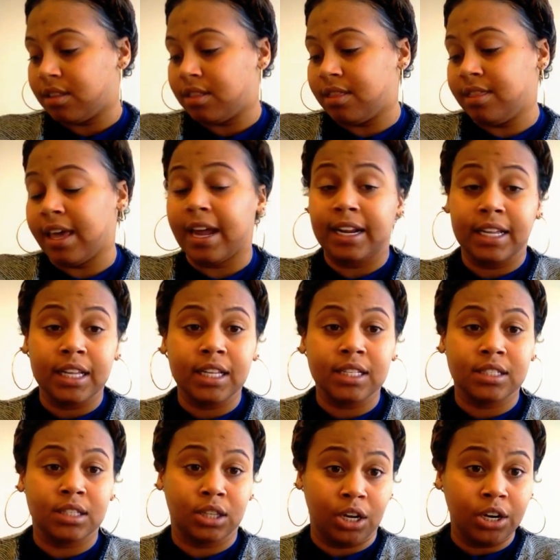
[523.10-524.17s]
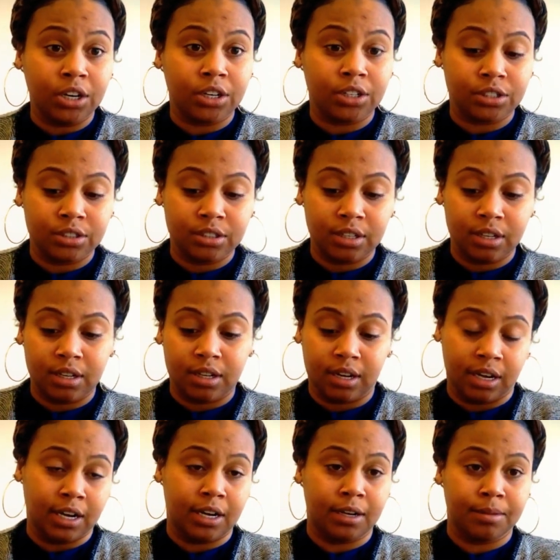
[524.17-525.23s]
that he's learned
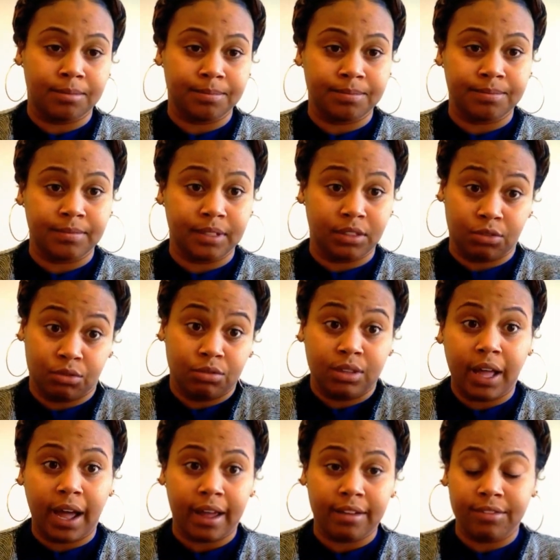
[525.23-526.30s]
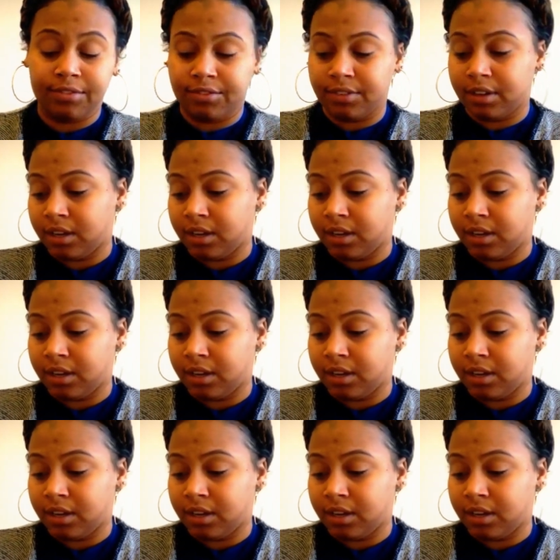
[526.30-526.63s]
through life.